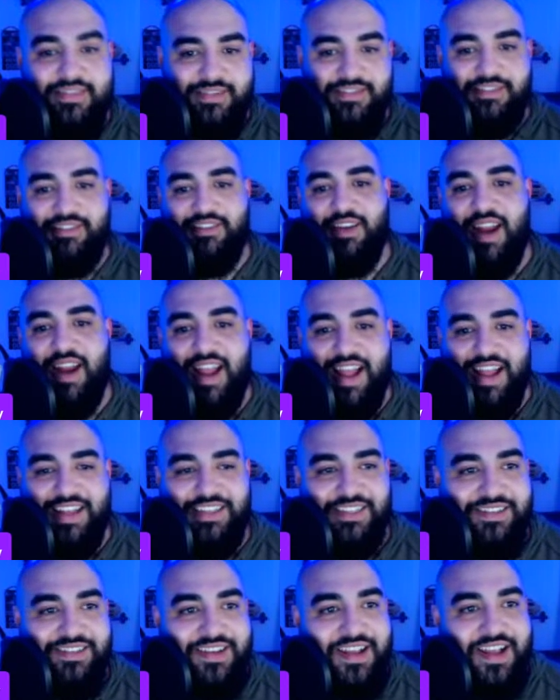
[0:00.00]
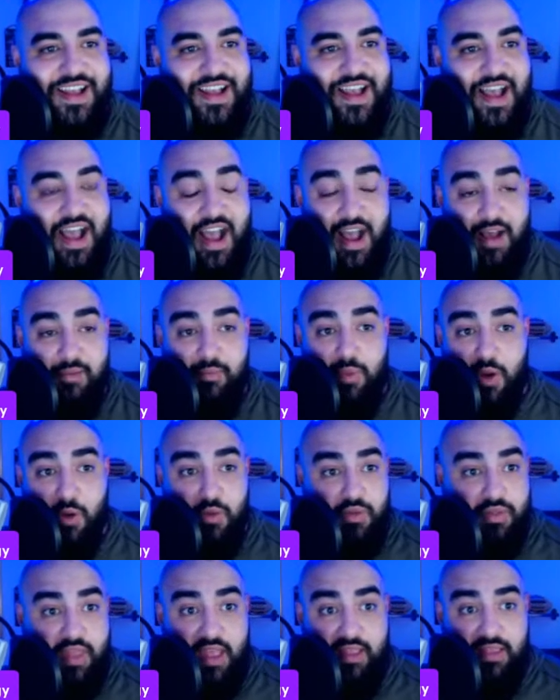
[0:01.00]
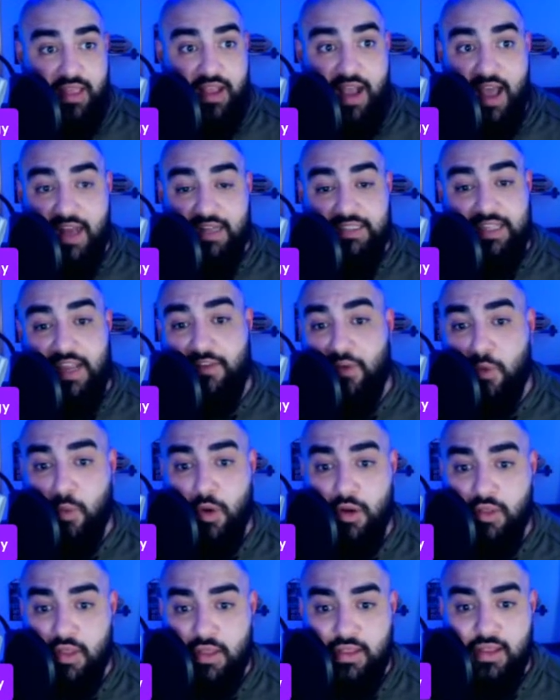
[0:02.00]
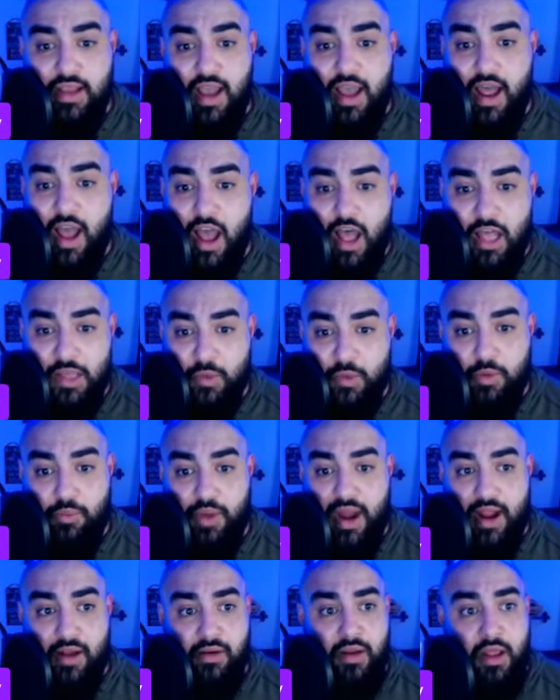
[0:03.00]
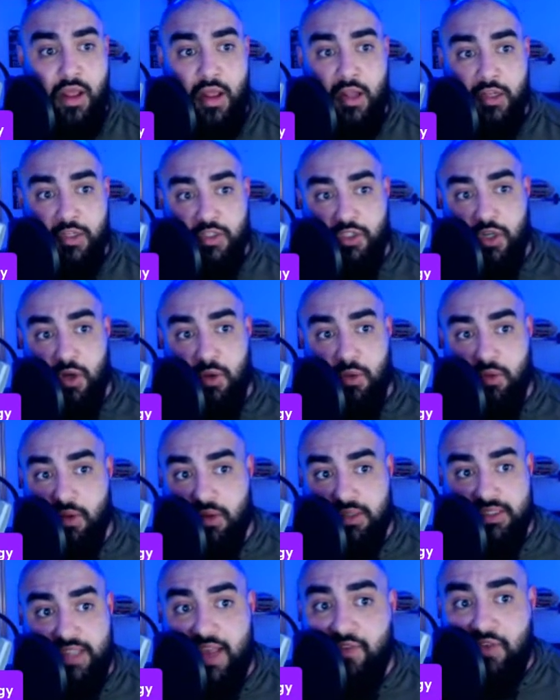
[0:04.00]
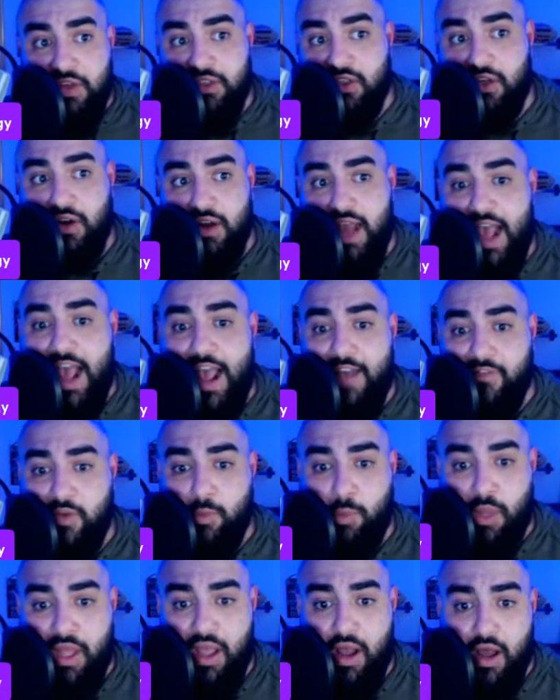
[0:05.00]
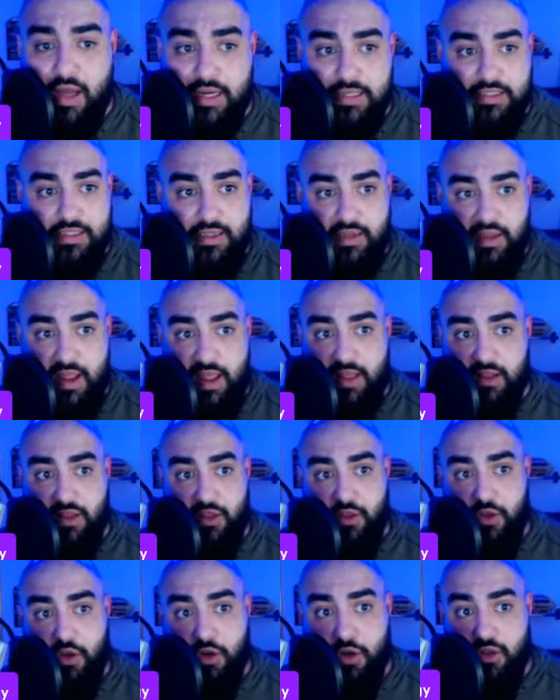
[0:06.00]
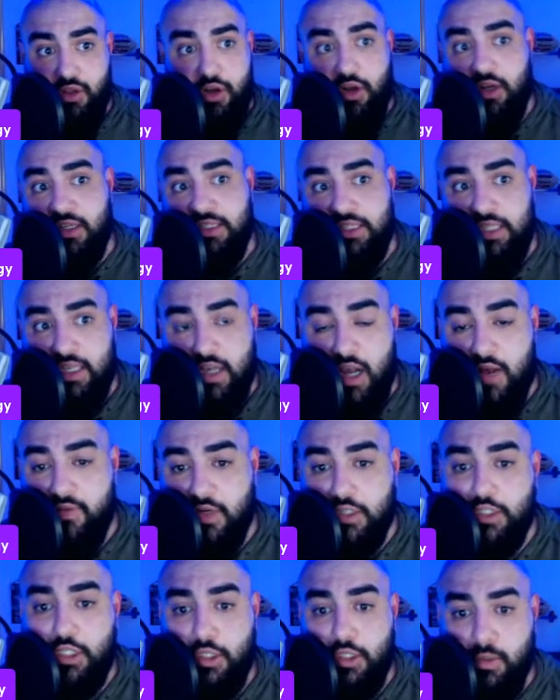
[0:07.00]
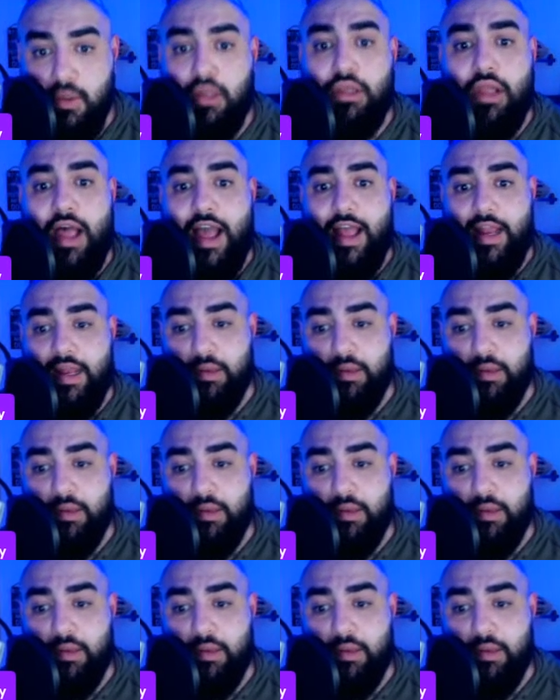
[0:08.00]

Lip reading: Sorry, I had to. But they got Xavier Worthy, they got Hollywood Brown. So safeties are going to have to play honest, and they're going to see cover 2 a lot.